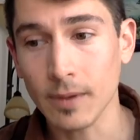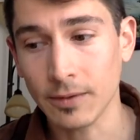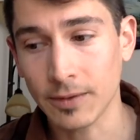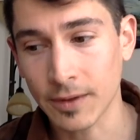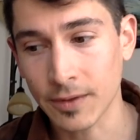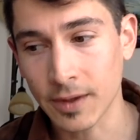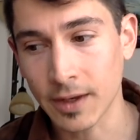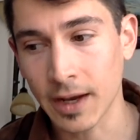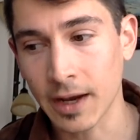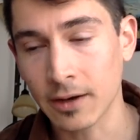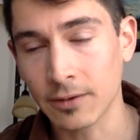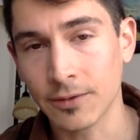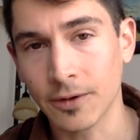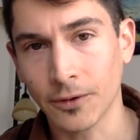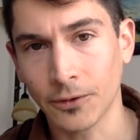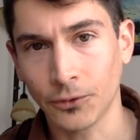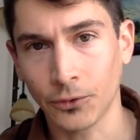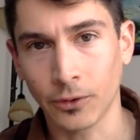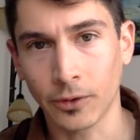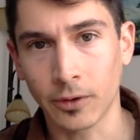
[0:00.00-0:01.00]
then the
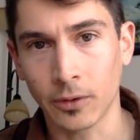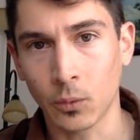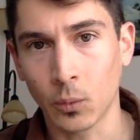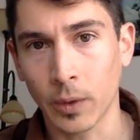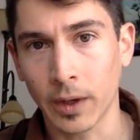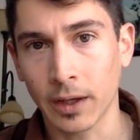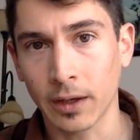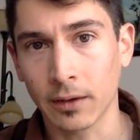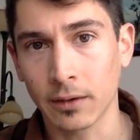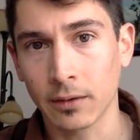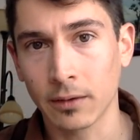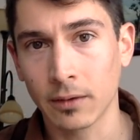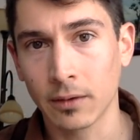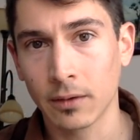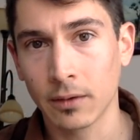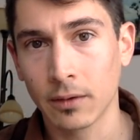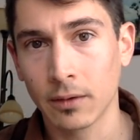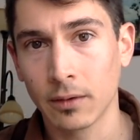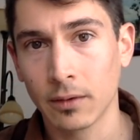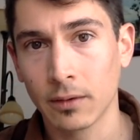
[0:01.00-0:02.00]
nativists are going to win.
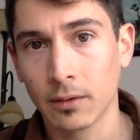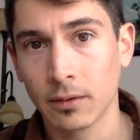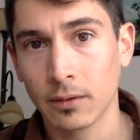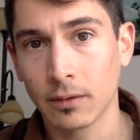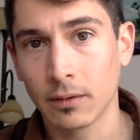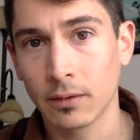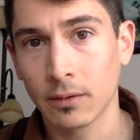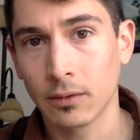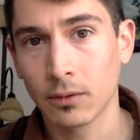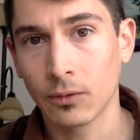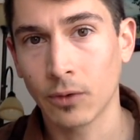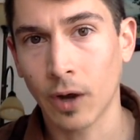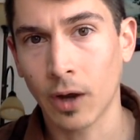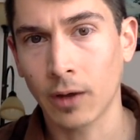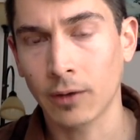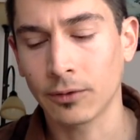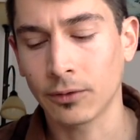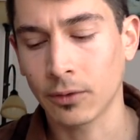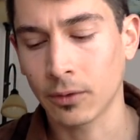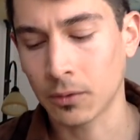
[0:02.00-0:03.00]

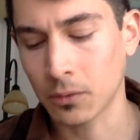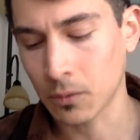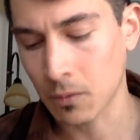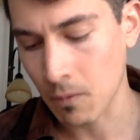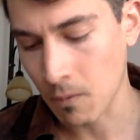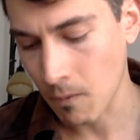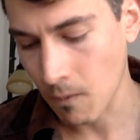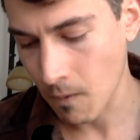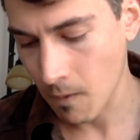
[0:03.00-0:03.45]
Right? So